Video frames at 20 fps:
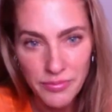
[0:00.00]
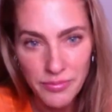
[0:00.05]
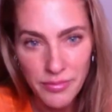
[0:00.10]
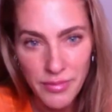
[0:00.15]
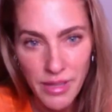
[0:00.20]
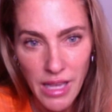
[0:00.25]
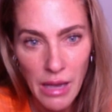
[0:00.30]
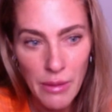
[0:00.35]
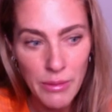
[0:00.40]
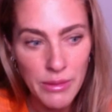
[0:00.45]

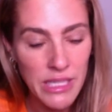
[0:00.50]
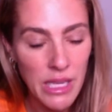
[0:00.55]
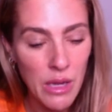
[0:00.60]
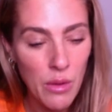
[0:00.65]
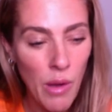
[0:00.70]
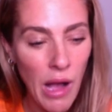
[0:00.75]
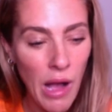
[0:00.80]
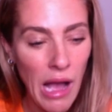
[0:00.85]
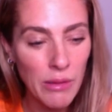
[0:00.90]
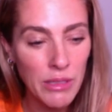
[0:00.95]
I would say,
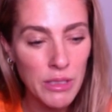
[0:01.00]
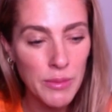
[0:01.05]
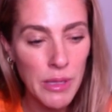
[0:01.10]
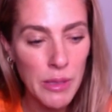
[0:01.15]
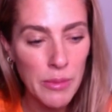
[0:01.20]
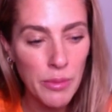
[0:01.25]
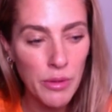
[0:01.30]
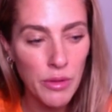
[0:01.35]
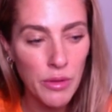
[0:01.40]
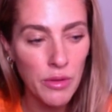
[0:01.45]
wow, it's
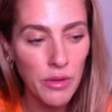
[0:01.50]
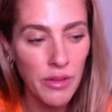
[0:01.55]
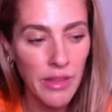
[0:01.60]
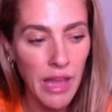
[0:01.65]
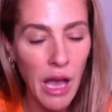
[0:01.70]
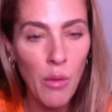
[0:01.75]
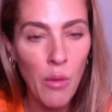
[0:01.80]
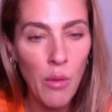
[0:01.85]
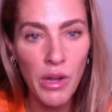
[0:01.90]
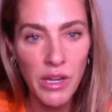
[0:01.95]
people
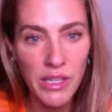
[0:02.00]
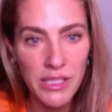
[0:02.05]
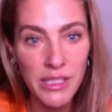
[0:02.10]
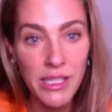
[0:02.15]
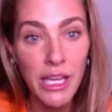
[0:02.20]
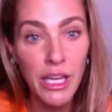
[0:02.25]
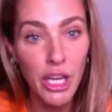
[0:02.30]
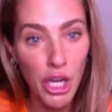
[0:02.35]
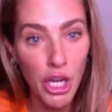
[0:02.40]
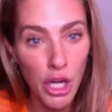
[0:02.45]
not wanting to
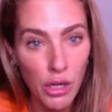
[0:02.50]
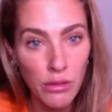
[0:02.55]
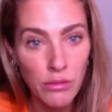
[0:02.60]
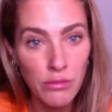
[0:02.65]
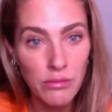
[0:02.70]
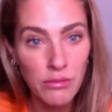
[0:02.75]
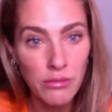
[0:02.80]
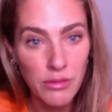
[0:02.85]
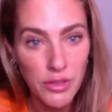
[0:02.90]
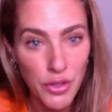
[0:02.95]
let
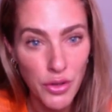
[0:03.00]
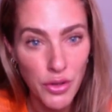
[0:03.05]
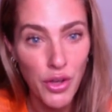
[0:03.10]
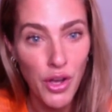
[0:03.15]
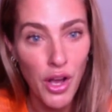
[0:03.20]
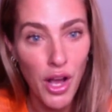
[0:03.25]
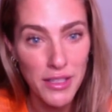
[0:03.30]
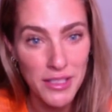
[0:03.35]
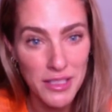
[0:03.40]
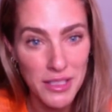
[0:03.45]
go. So they're
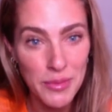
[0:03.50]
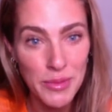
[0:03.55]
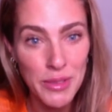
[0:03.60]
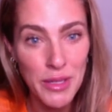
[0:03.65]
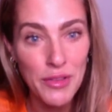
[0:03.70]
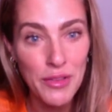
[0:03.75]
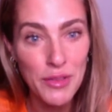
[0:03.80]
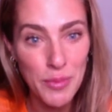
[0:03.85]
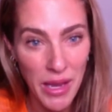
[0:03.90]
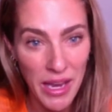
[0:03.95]
causing
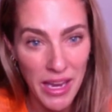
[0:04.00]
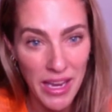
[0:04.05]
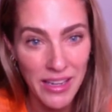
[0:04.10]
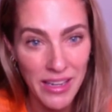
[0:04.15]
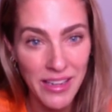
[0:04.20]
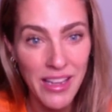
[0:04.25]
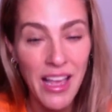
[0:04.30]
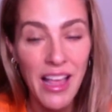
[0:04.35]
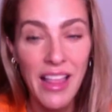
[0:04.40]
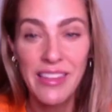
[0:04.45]
themselves
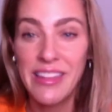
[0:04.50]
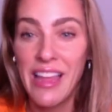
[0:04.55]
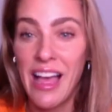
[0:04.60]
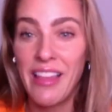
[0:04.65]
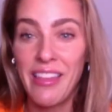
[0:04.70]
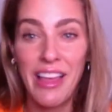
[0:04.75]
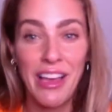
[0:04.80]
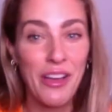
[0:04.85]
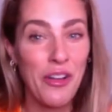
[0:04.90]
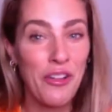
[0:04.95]
pain, not
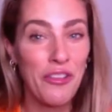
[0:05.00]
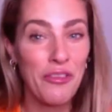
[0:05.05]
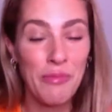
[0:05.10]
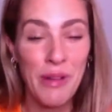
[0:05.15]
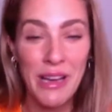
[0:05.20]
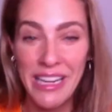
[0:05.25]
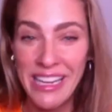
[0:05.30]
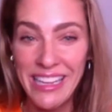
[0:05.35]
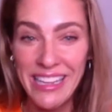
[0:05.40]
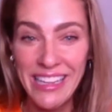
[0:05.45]
let go of
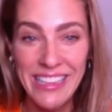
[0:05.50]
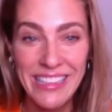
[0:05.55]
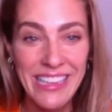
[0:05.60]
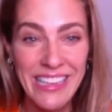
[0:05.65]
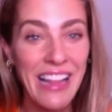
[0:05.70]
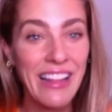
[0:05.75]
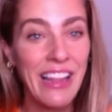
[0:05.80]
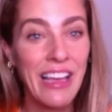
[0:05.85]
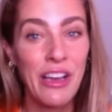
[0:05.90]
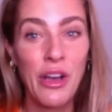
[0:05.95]
money,
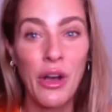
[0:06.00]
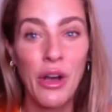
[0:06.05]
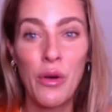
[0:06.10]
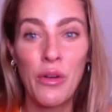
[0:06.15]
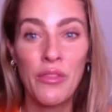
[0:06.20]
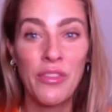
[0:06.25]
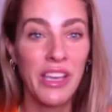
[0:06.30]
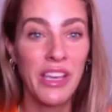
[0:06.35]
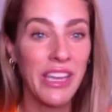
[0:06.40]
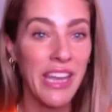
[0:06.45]
not let go
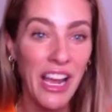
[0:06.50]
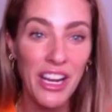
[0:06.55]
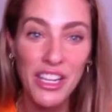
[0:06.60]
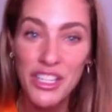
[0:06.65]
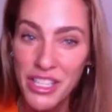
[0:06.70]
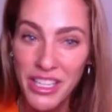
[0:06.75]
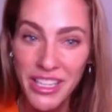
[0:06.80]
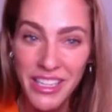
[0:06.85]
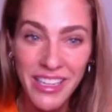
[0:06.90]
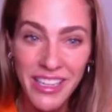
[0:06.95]
of a
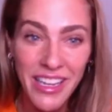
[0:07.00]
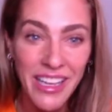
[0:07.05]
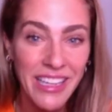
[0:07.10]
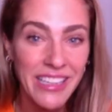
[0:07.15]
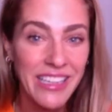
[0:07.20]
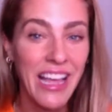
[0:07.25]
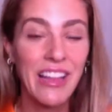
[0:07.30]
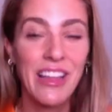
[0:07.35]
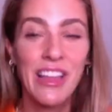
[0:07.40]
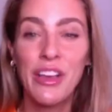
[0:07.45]
connection,
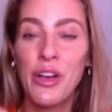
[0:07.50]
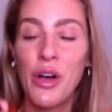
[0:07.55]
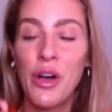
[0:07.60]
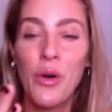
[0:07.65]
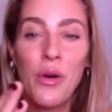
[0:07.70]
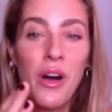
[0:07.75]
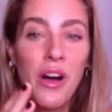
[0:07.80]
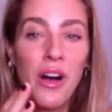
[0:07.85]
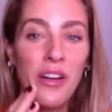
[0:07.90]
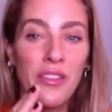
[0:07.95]
not let
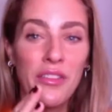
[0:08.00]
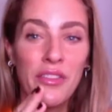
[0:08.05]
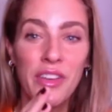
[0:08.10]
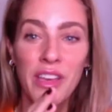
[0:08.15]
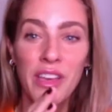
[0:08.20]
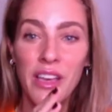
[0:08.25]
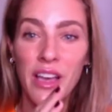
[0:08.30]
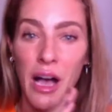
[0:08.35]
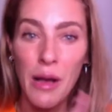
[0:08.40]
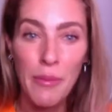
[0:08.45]
go of
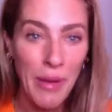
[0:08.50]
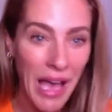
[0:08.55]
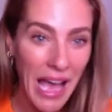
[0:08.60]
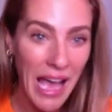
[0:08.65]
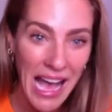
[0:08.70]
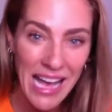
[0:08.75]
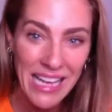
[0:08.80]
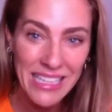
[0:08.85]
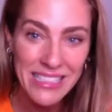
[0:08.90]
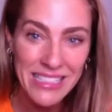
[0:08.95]
a
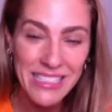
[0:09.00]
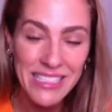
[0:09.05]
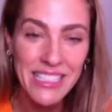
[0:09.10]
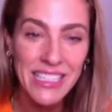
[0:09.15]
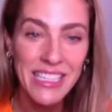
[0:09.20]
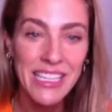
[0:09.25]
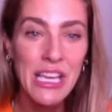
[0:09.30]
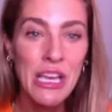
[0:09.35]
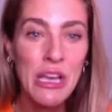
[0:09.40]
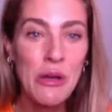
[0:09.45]
past.
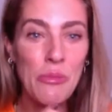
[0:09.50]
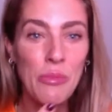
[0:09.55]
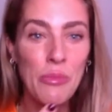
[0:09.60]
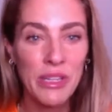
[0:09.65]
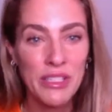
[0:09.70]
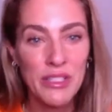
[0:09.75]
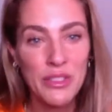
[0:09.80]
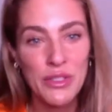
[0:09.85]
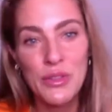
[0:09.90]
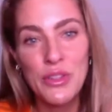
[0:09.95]
But
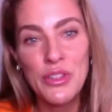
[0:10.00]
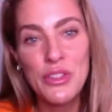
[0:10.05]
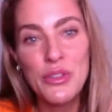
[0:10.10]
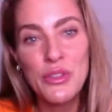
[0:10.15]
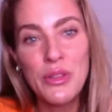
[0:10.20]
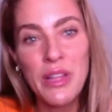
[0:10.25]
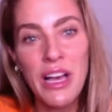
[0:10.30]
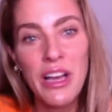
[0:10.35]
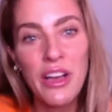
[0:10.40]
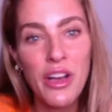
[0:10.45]
as soon as you
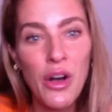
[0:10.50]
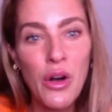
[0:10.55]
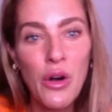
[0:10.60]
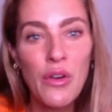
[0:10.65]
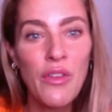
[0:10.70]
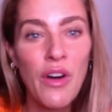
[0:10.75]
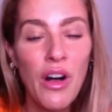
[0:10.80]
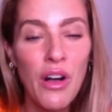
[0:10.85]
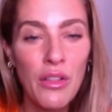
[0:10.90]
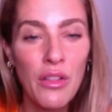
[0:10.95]
let go
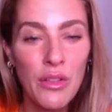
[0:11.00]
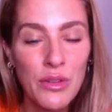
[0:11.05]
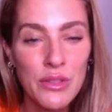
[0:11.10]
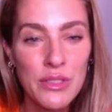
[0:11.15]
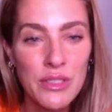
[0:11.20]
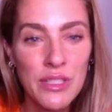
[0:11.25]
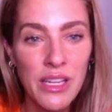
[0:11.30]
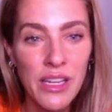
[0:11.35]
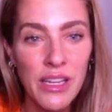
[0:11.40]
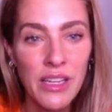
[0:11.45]
of all
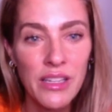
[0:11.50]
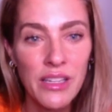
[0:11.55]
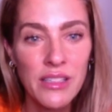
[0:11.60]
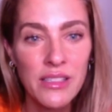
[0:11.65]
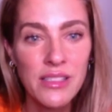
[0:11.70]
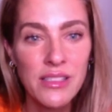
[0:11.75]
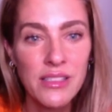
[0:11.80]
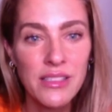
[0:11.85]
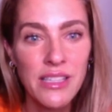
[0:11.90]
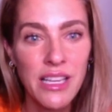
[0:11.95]
those
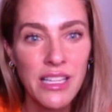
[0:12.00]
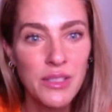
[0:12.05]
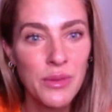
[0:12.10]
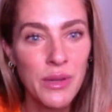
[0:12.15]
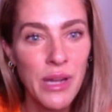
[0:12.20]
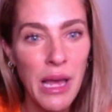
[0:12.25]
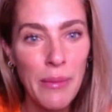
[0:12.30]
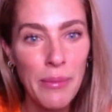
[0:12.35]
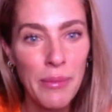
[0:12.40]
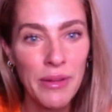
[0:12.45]
things, guess what
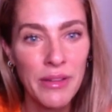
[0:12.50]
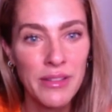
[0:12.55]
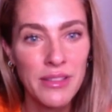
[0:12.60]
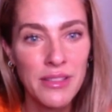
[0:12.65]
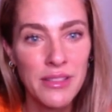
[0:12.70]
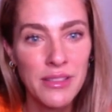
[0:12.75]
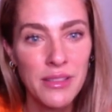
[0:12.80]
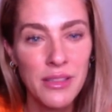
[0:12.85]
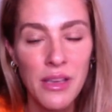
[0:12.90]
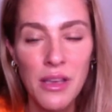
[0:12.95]

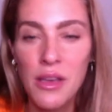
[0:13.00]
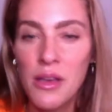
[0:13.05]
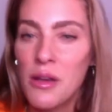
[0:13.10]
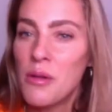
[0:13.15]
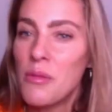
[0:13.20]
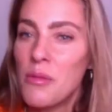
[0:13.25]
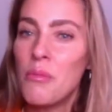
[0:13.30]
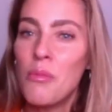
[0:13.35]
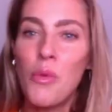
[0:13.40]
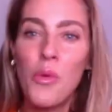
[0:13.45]
happens?
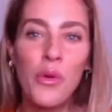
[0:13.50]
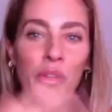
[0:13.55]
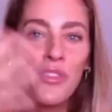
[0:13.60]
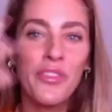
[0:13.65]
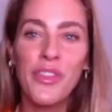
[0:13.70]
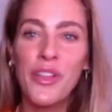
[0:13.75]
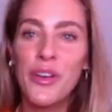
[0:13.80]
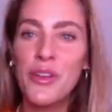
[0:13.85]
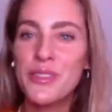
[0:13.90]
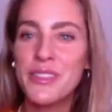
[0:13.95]
More
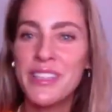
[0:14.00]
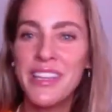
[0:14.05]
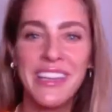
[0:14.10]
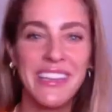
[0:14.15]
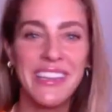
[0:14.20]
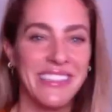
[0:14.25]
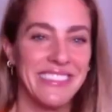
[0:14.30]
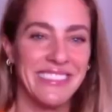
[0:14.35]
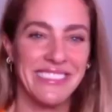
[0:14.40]
flows in.